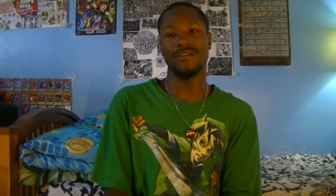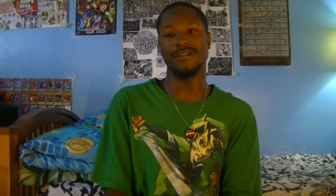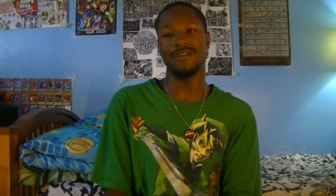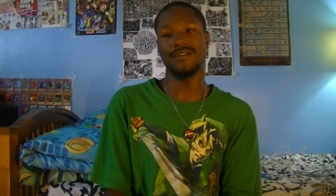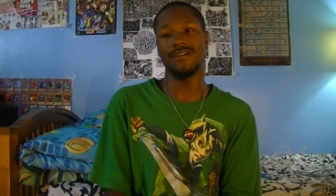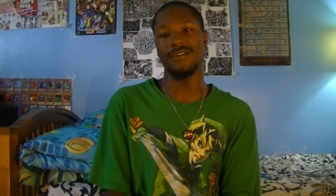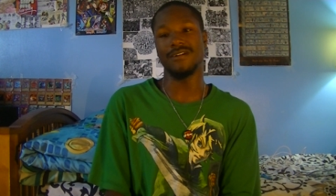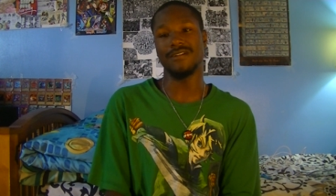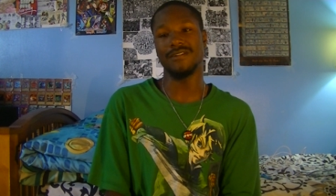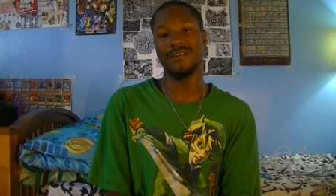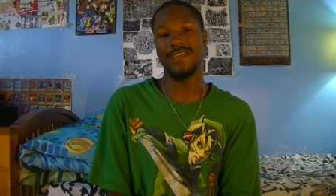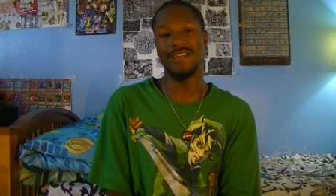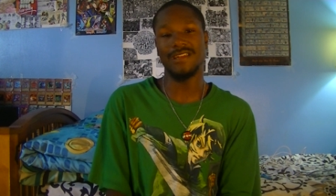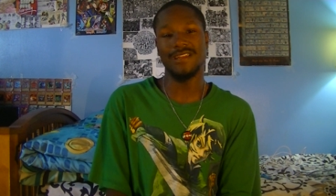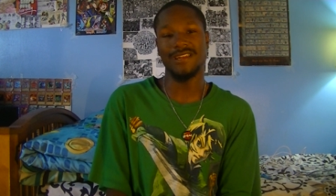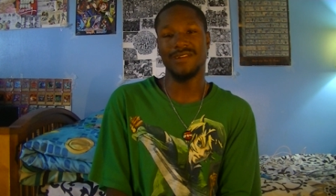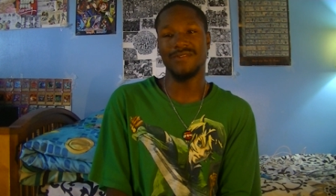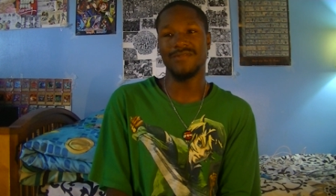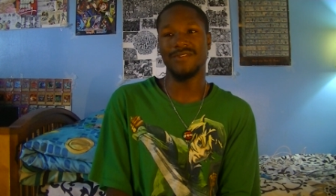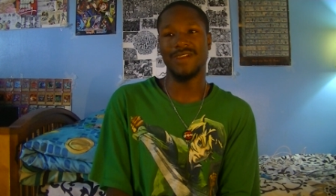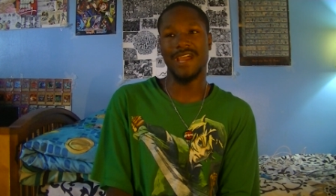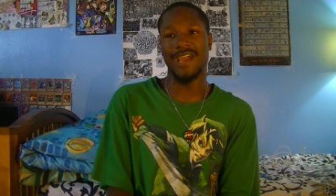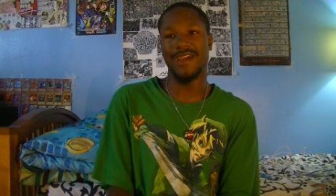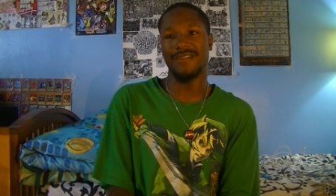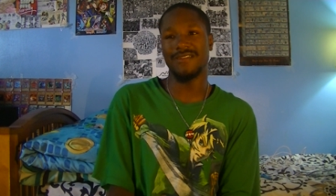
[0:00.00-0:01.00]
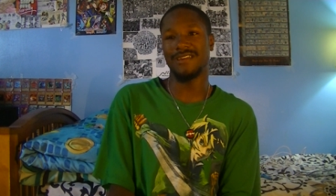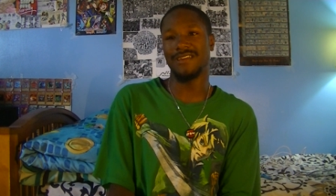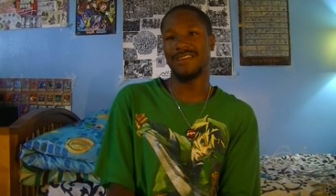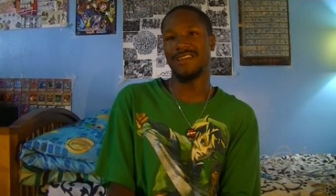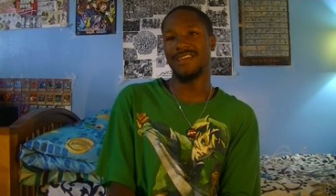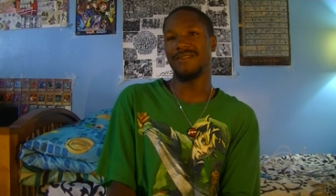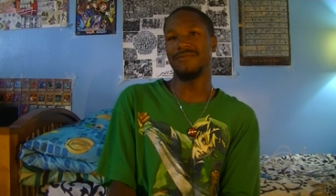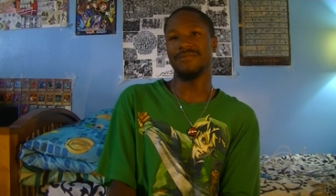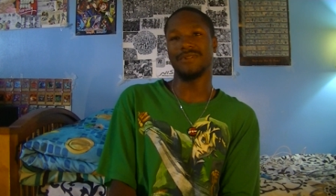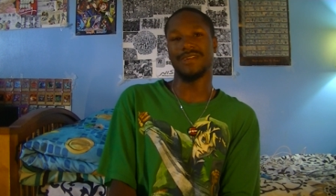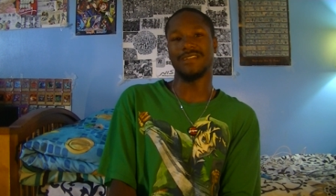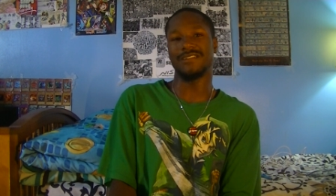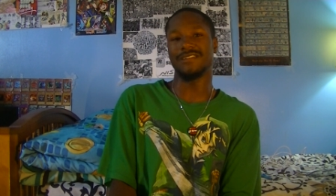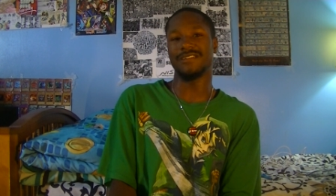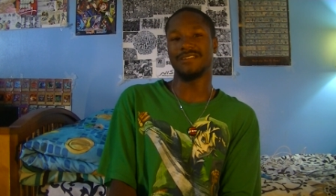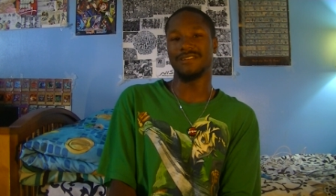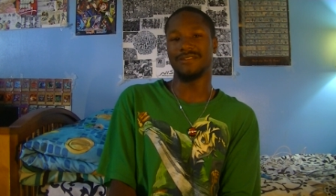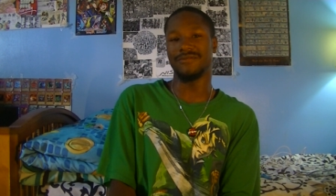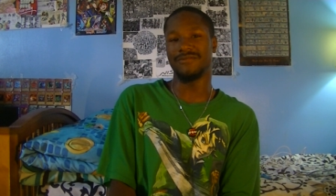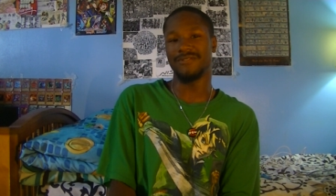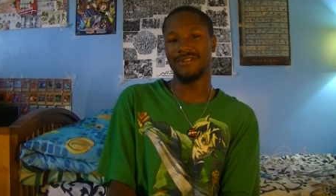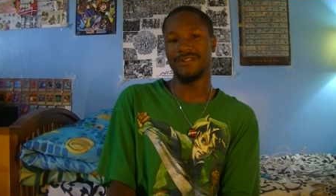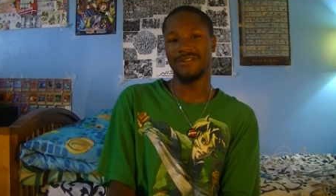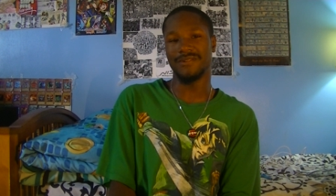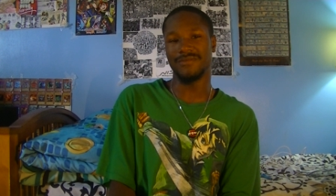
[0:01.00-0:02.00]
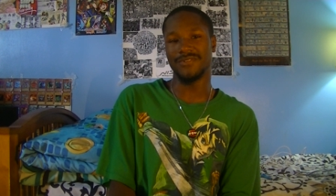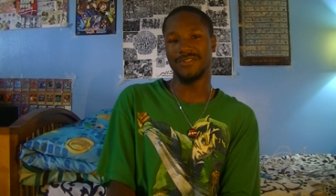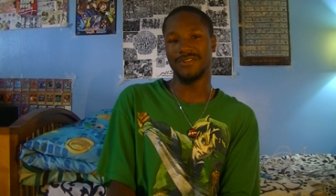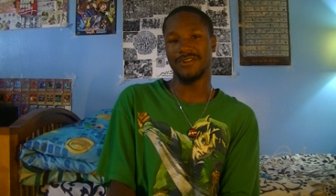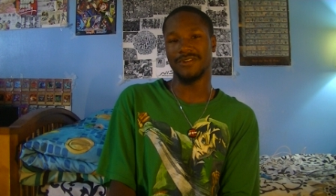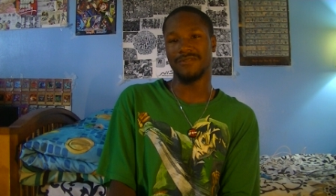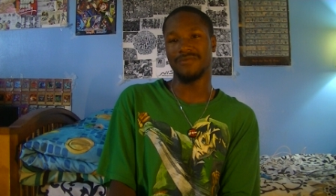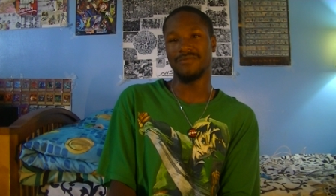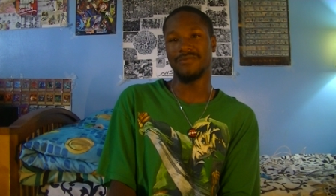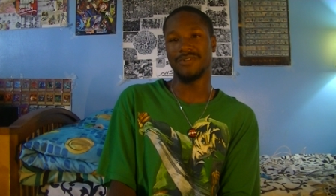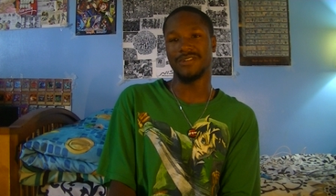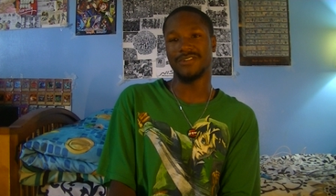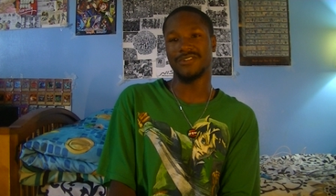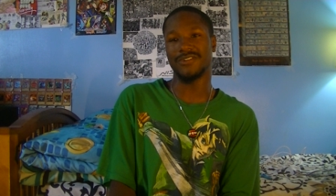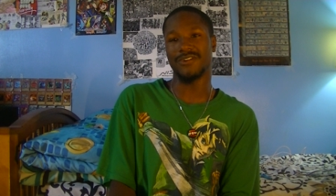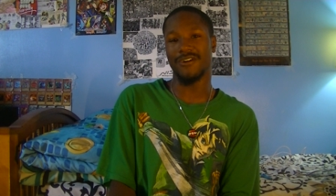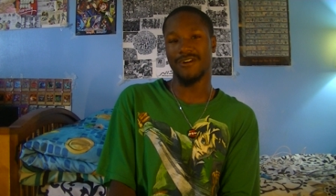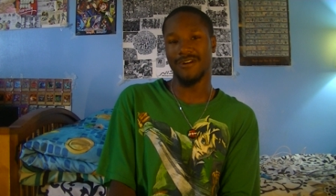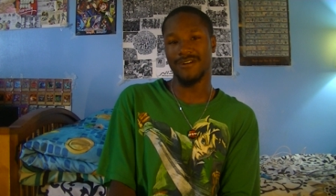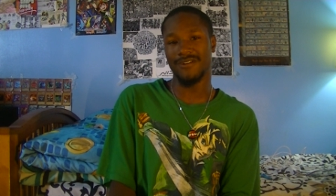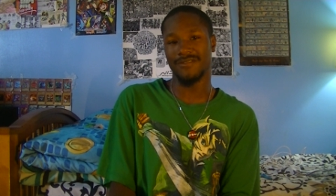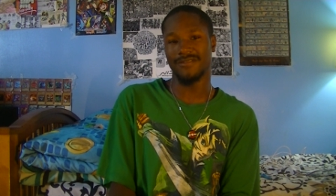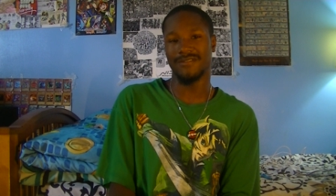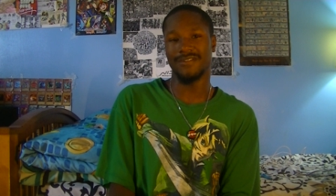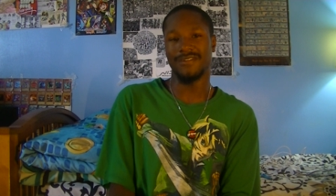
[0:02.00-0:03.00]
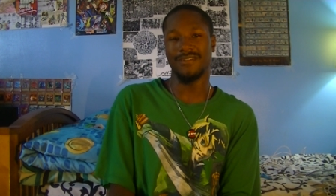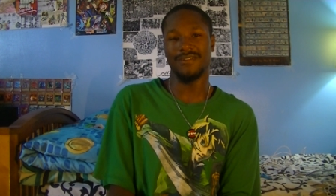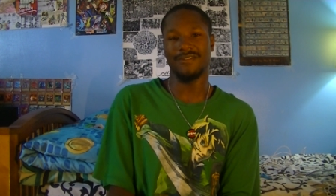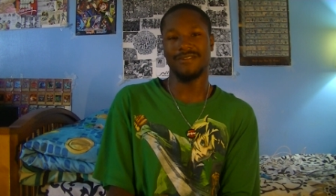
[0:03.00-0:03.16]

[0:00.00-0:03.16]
uh, he didn't even have the Keyblade to defend himself but his heart